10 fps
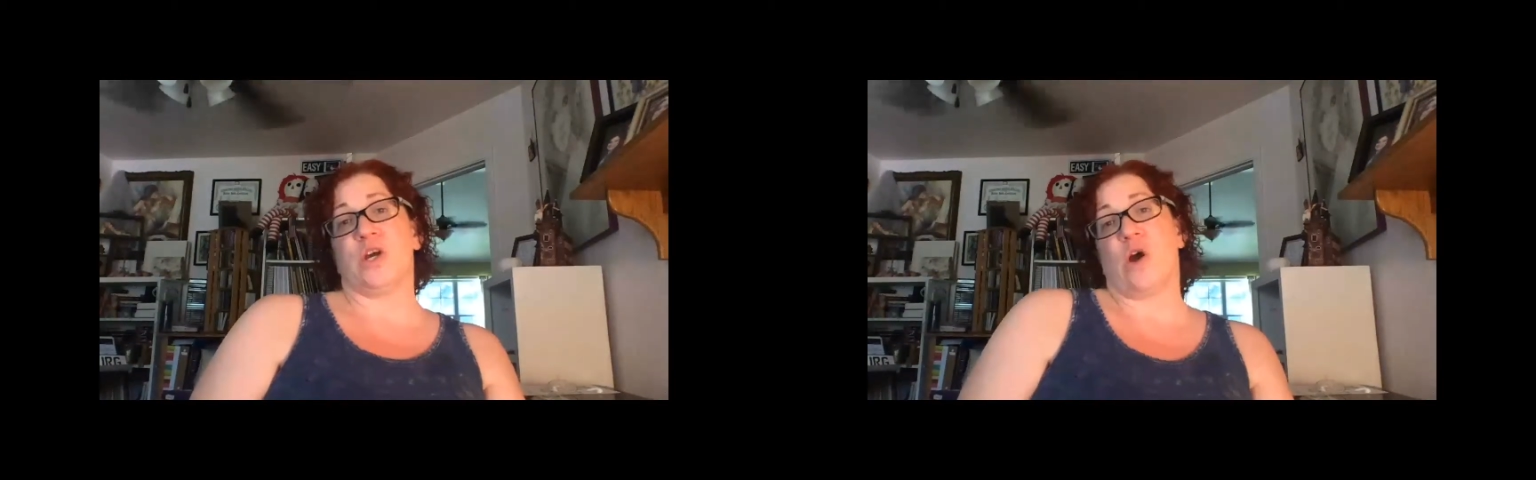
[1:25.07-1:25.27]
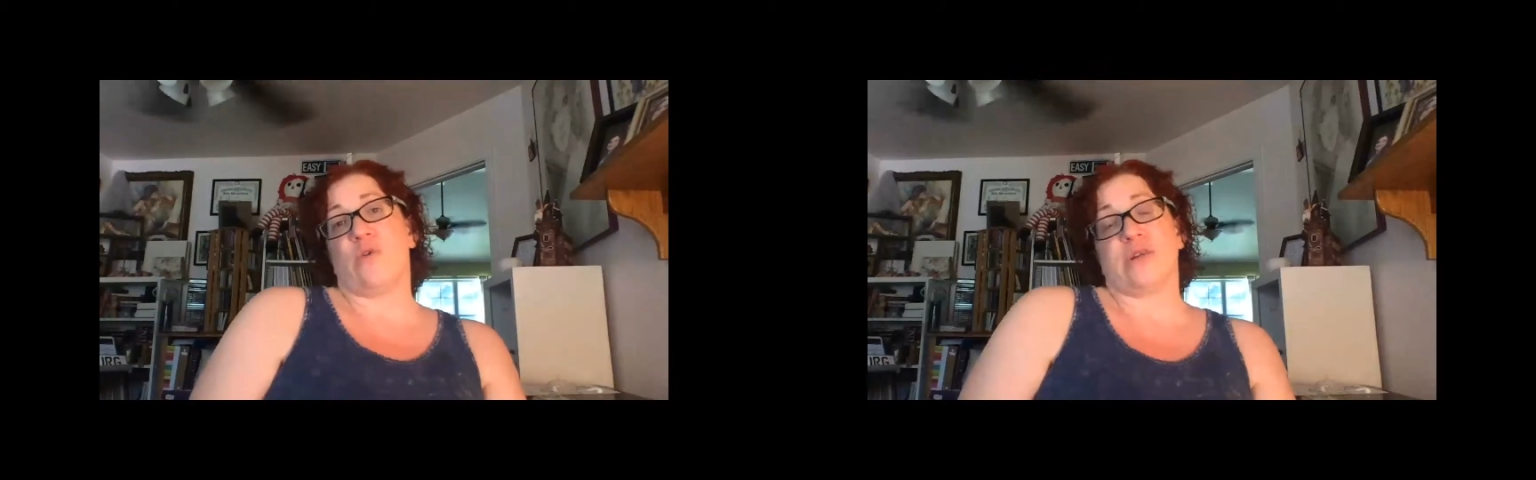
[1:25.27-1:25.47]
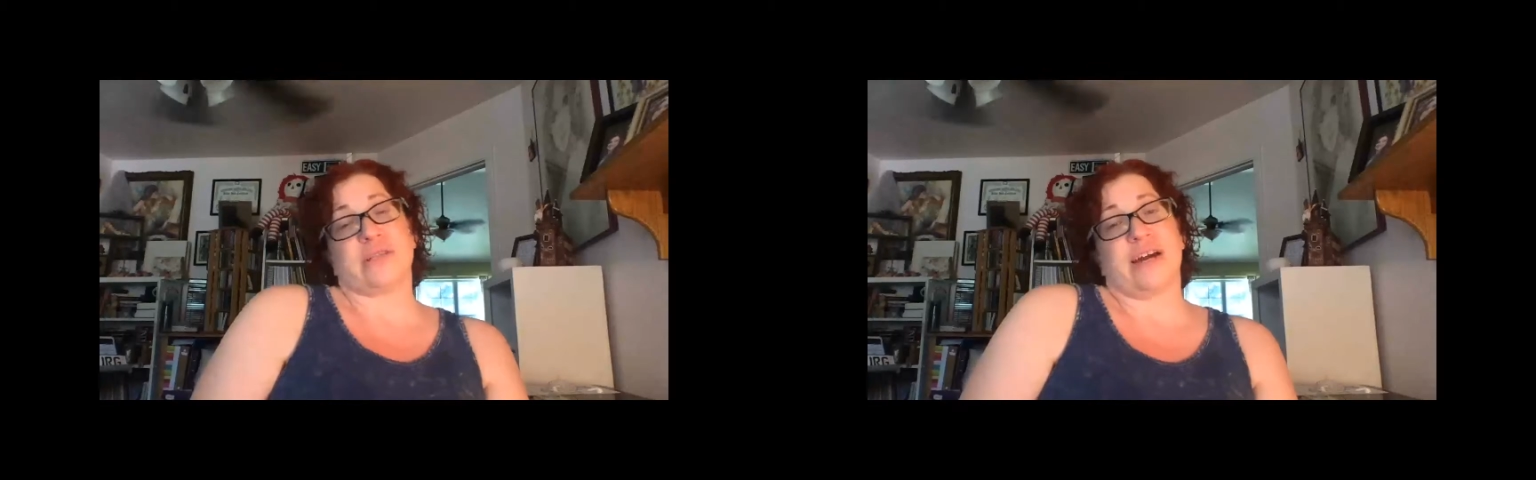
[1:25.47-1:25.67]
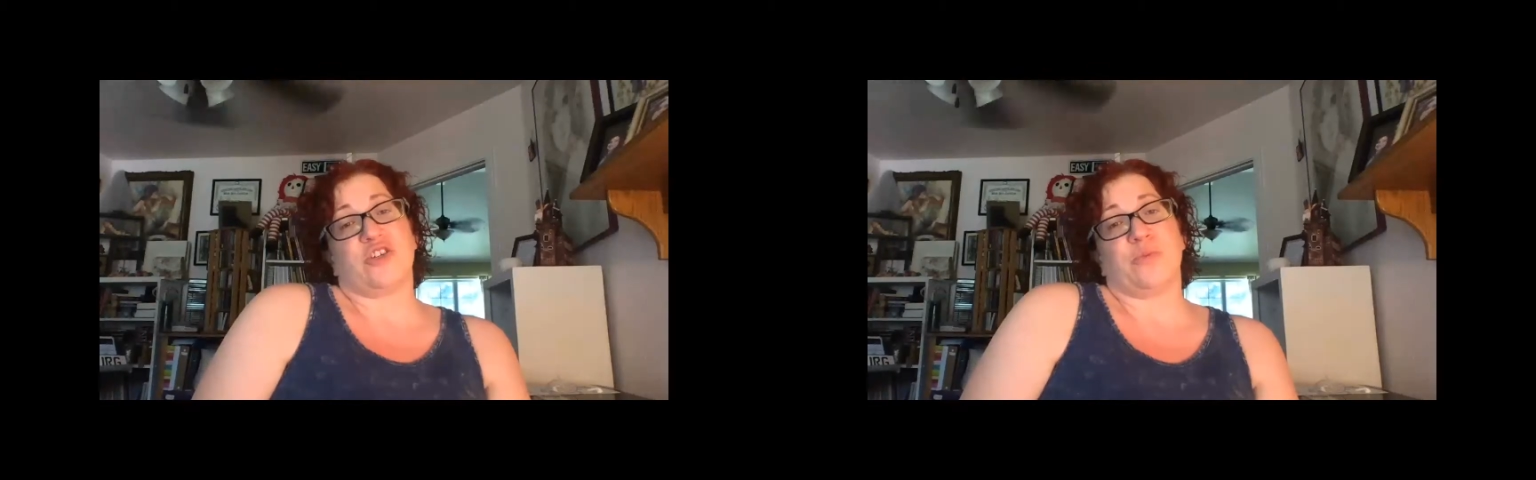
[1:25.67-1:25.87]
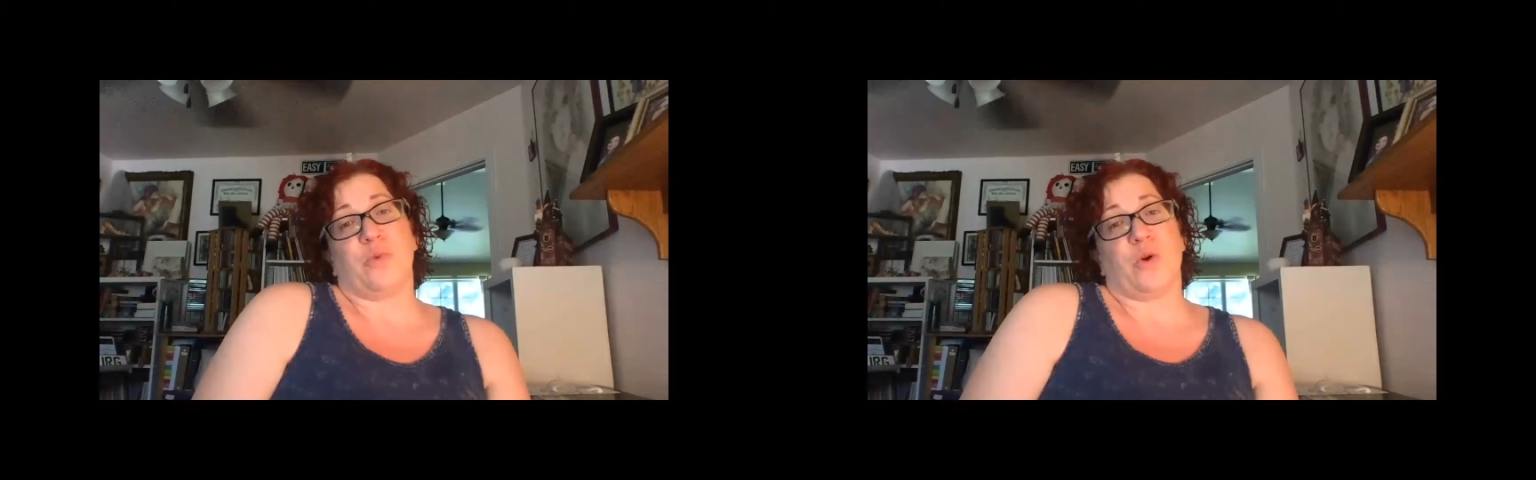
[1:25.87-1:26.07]
go over a
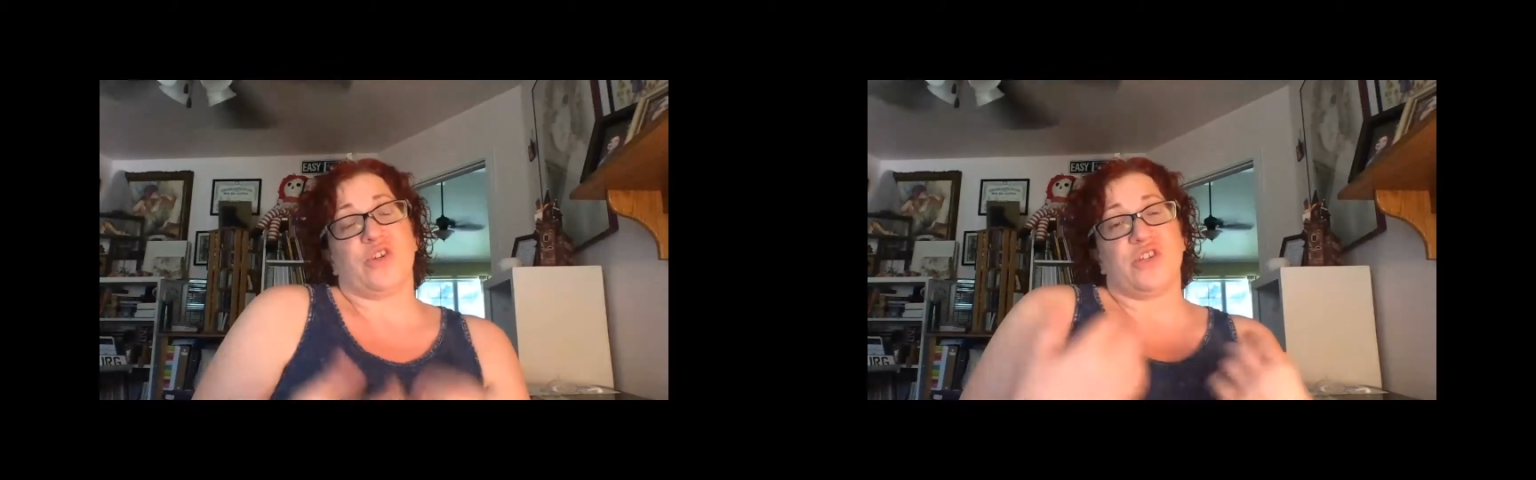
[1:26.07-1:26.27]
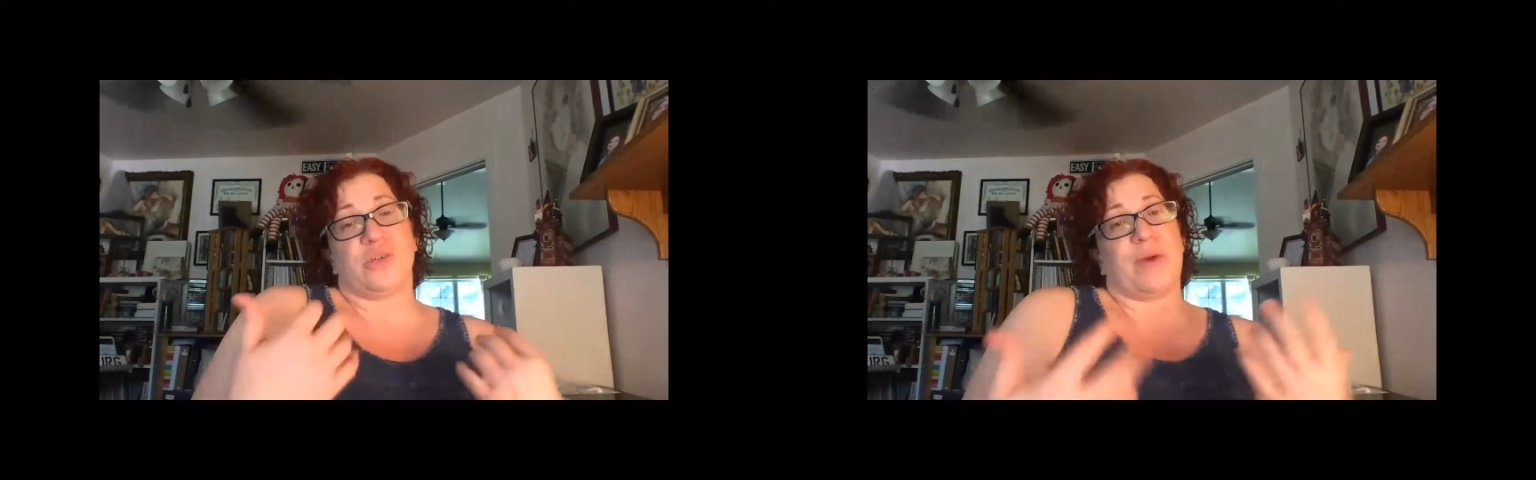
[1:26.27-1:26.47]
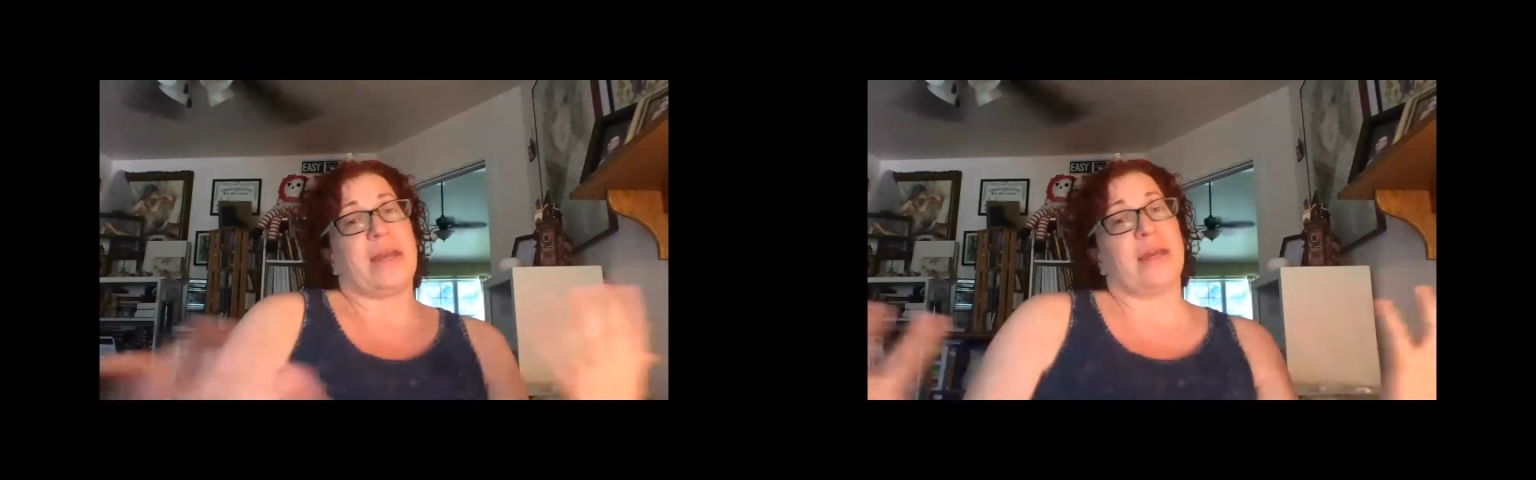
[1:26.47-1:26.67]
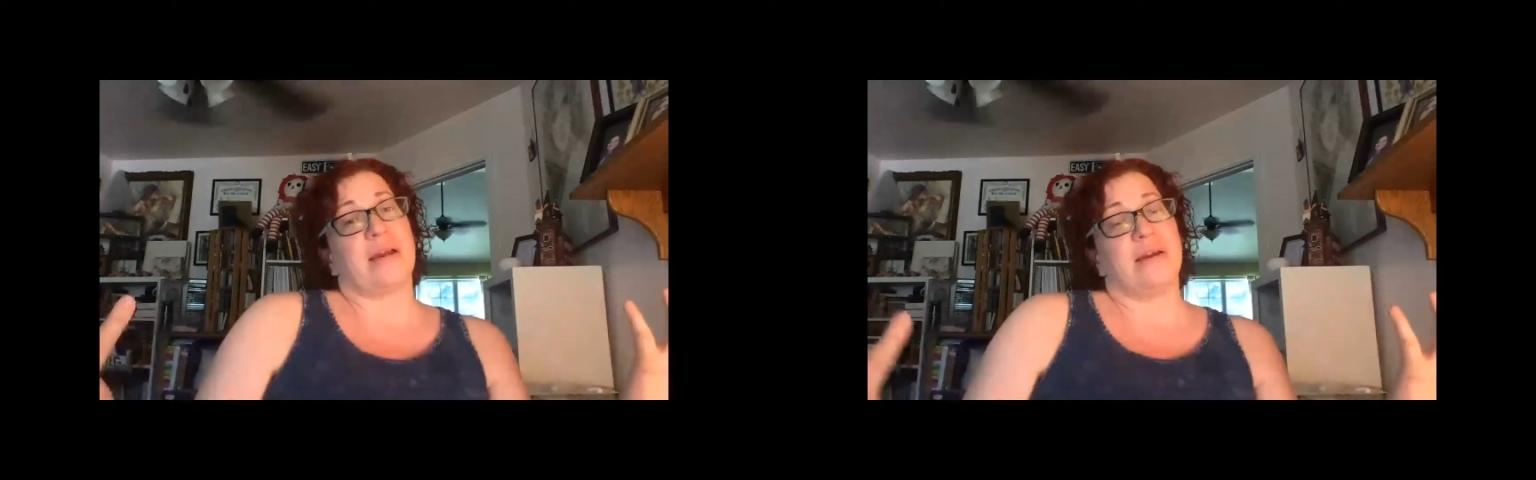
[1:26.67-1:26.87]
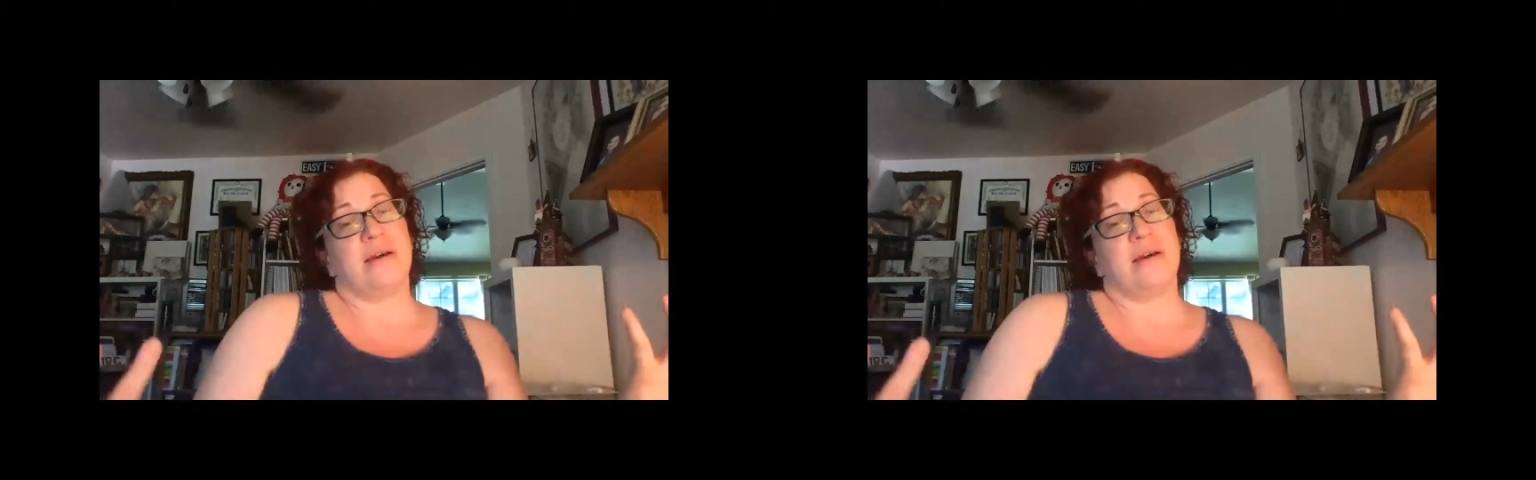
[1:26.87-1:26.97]
discussion board, just depending